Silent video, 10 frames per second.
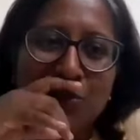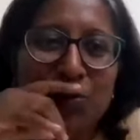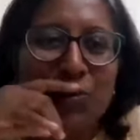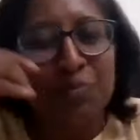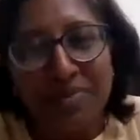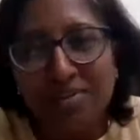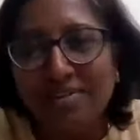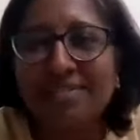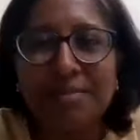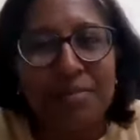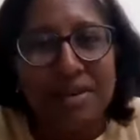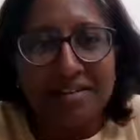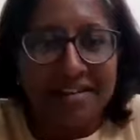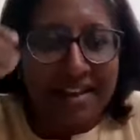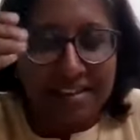So,
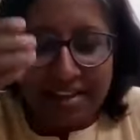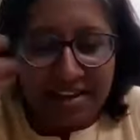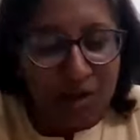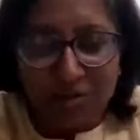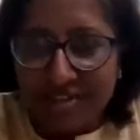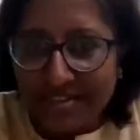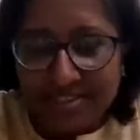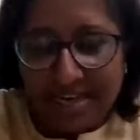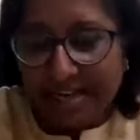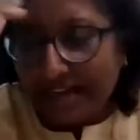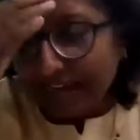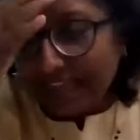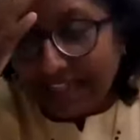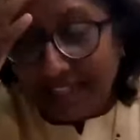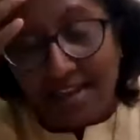and then how this is ended.
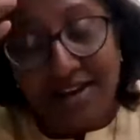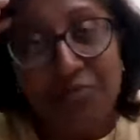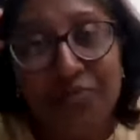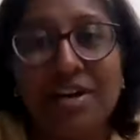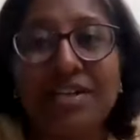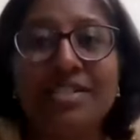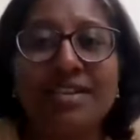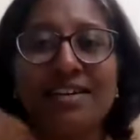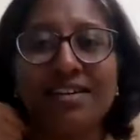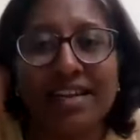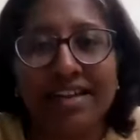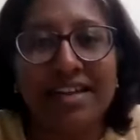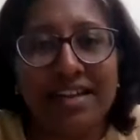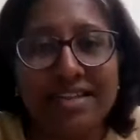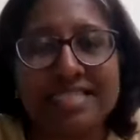Then the first
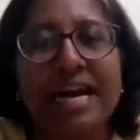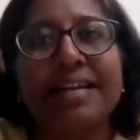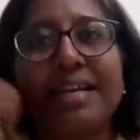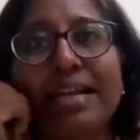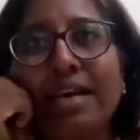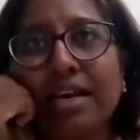clinical started.